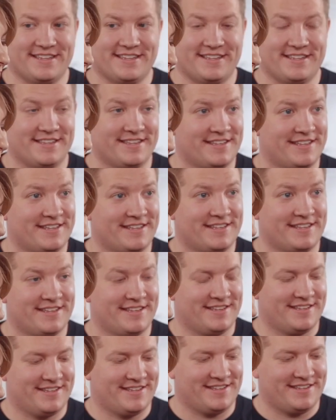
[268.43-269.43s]

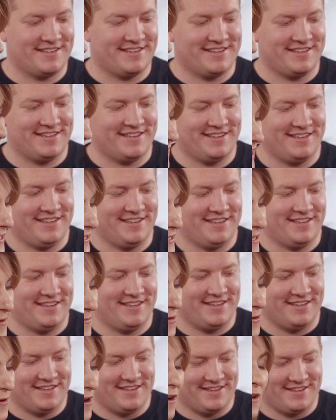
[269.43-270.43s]

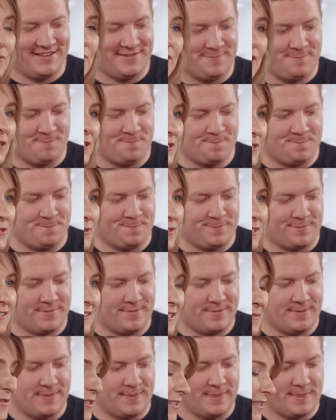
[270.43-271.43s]

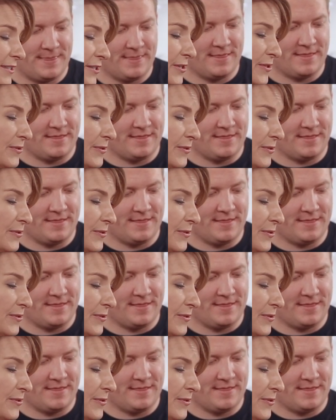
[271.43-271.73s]
(not speaking)